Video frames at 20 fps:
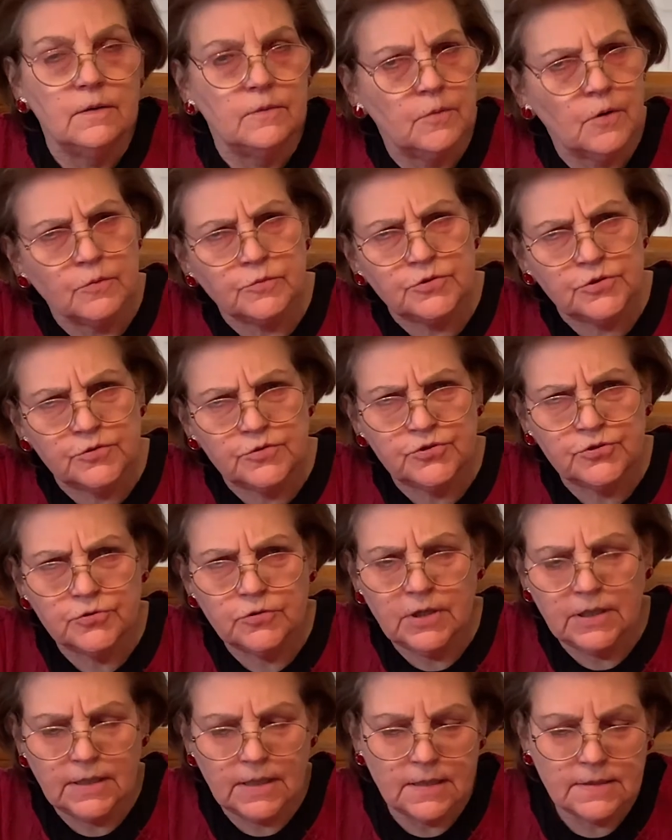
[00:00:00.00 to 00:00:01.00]
Won't you
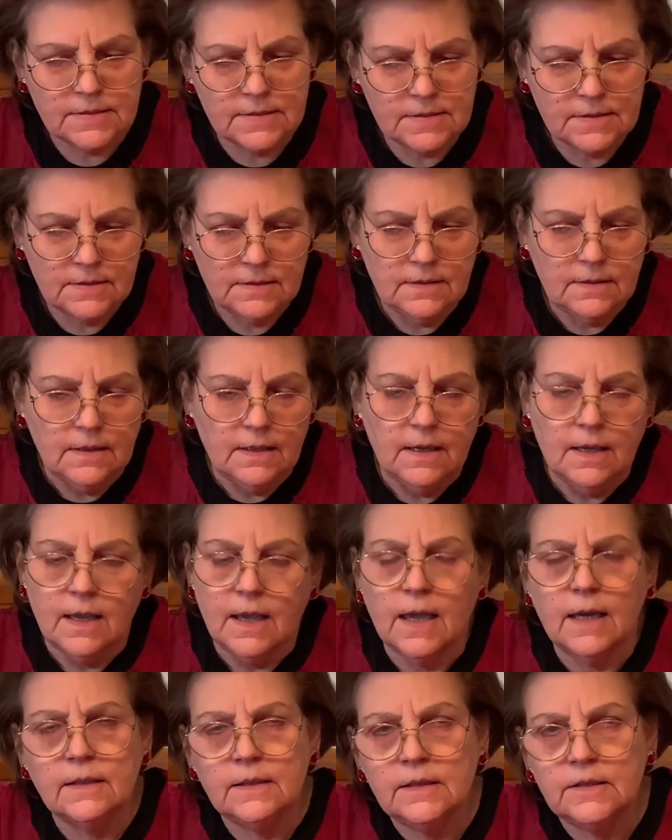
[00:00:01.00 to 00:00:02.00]
join us?
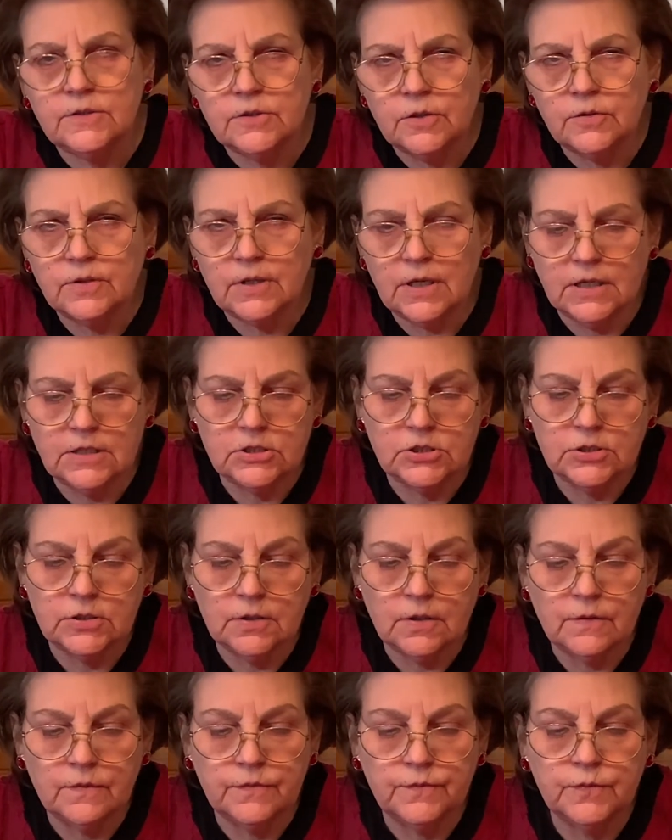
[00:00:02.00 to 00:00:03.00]
Any donation
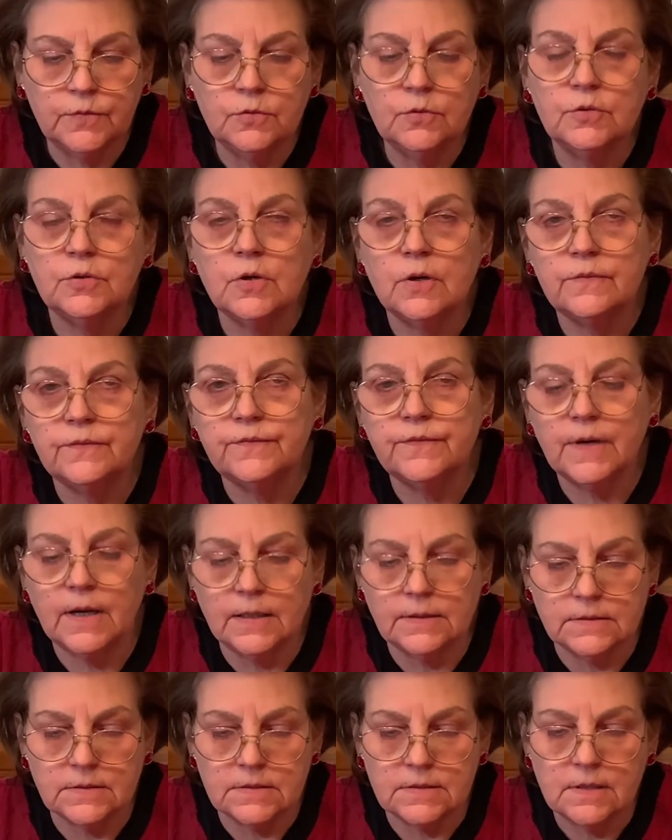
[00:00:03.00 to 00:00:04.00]
of food or
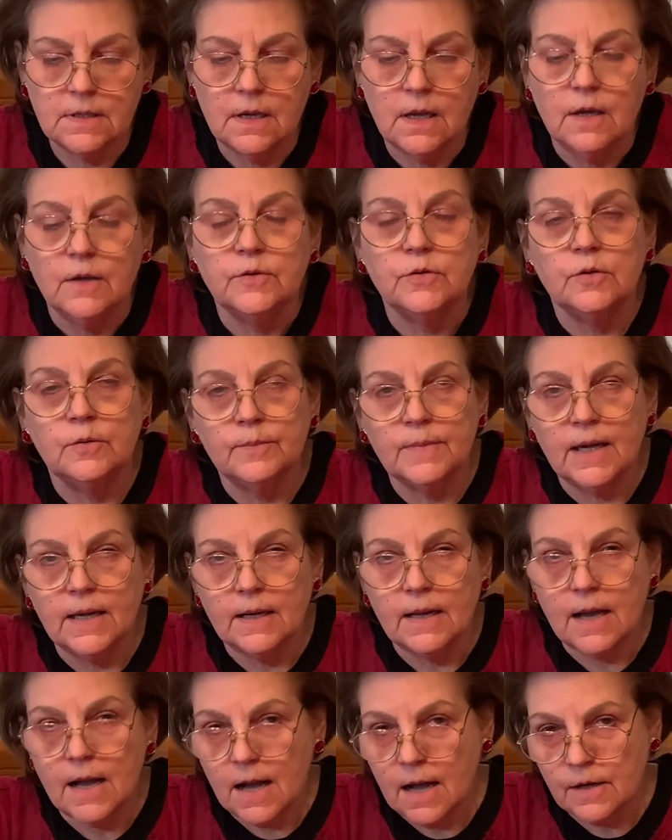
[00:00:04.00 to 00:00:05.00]
funds, no
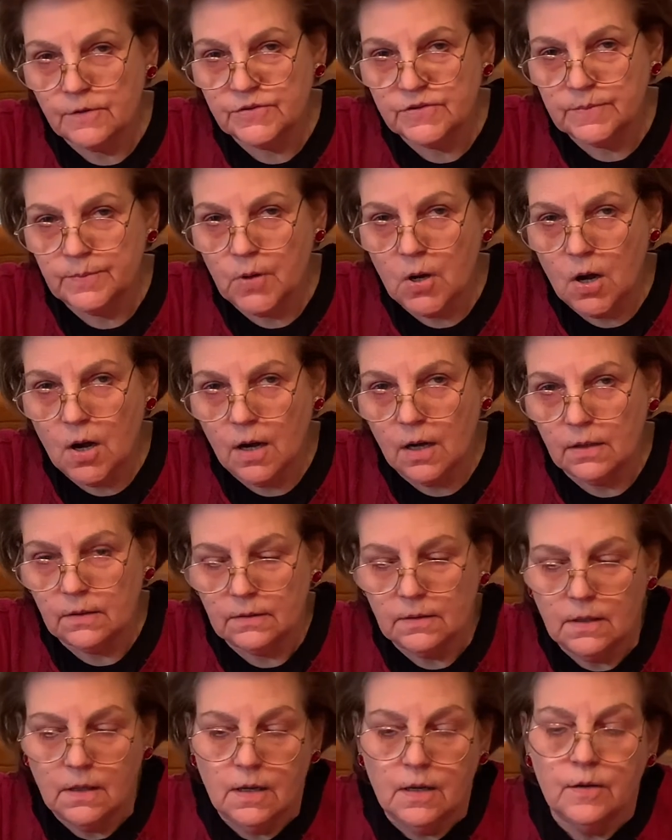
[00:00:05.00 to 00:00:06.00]
matter how
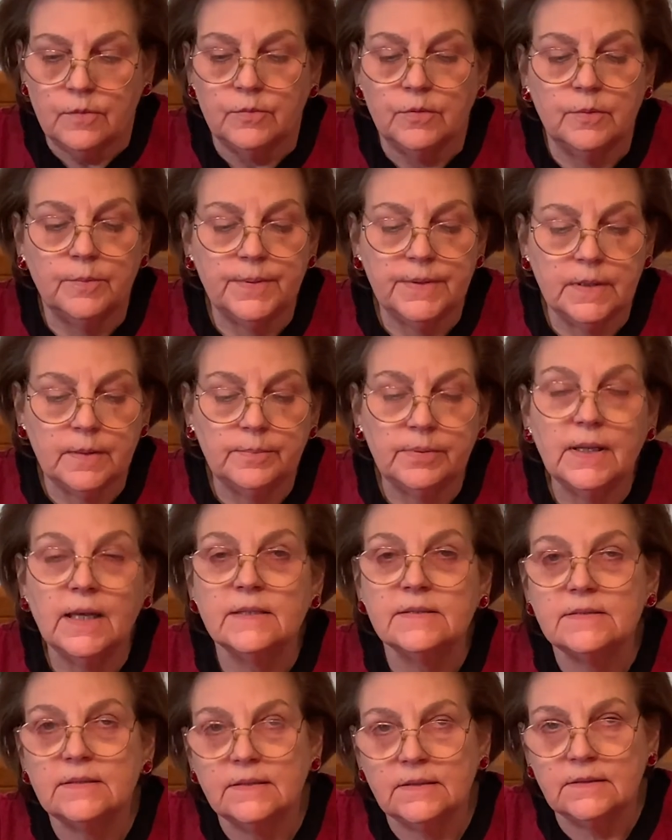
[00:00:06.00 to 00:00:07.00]
small, will be a
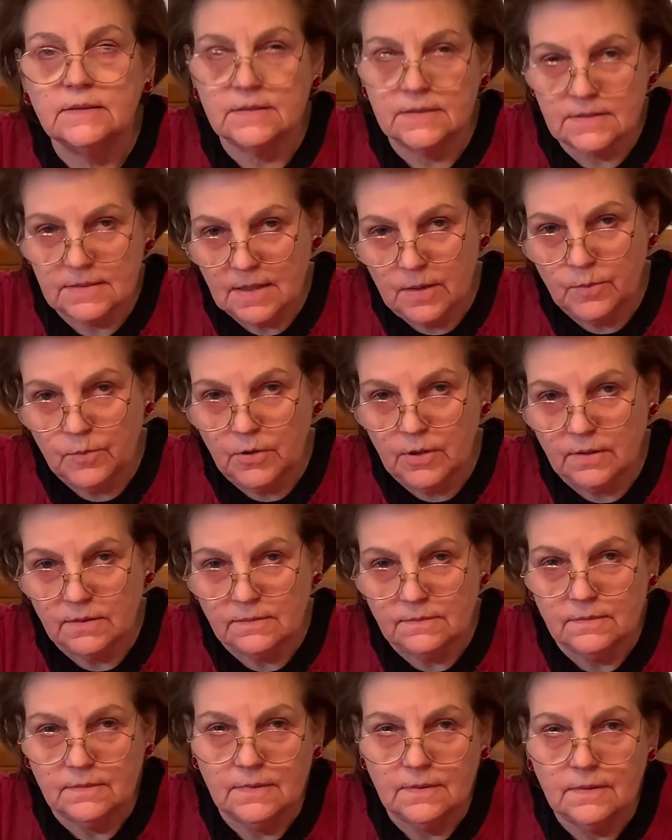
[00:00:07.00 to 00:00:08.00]
blessing to
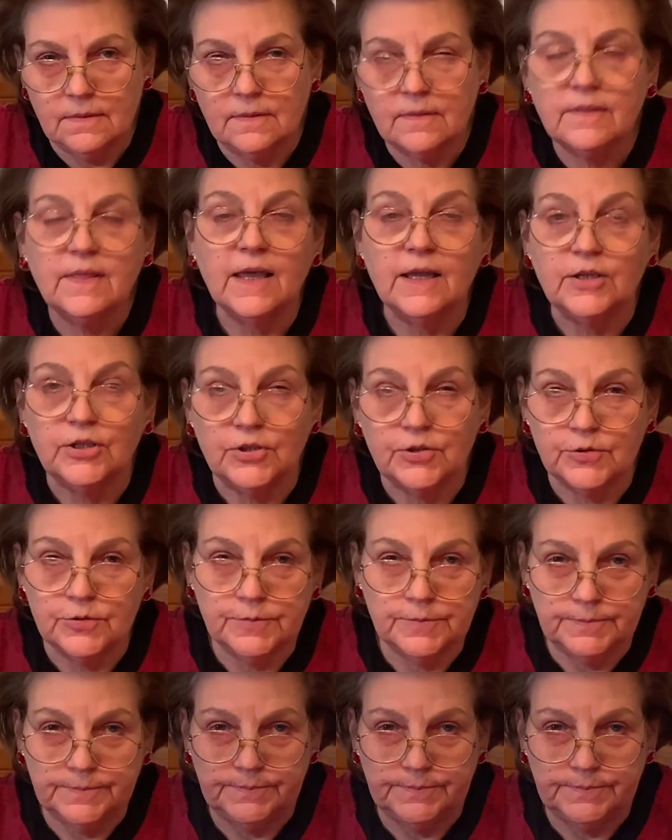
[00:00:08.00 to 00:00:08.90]
someone. Thank you.